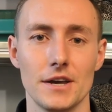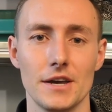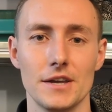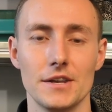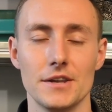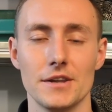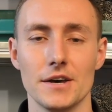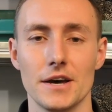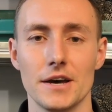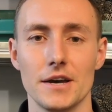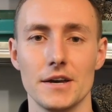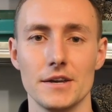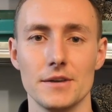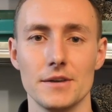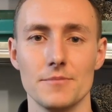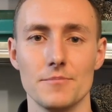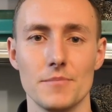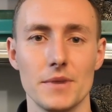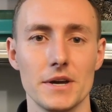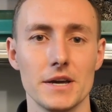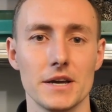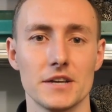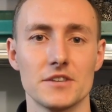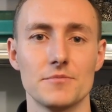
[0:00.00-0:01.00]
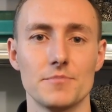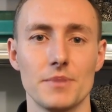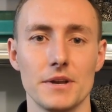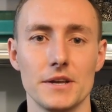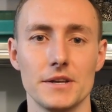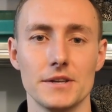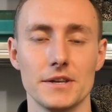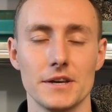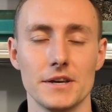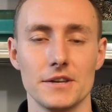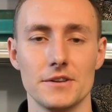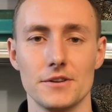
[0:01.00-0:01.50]
and I may
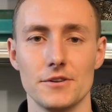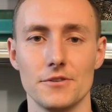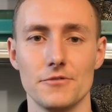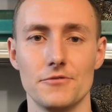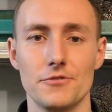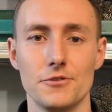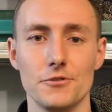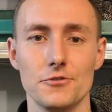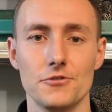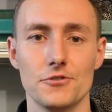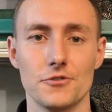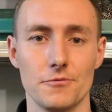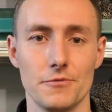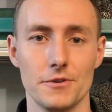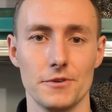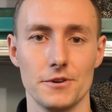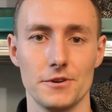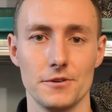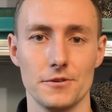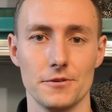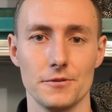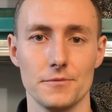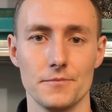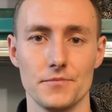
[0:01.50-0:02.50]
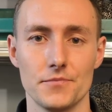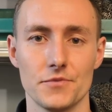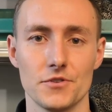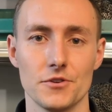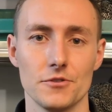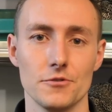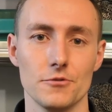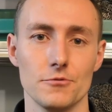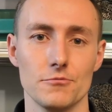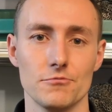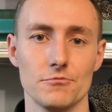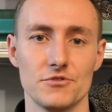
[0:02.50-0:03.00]
explain that in a future video,
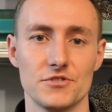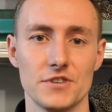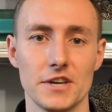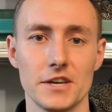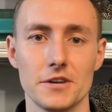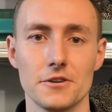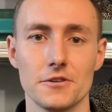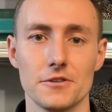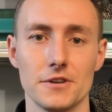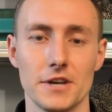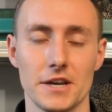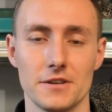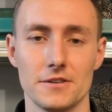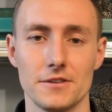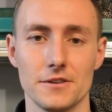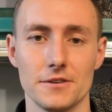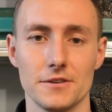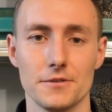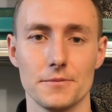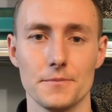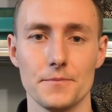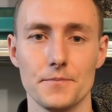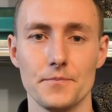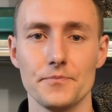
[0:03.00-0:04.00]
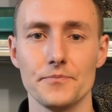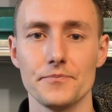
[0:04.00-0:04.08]
so stay connected.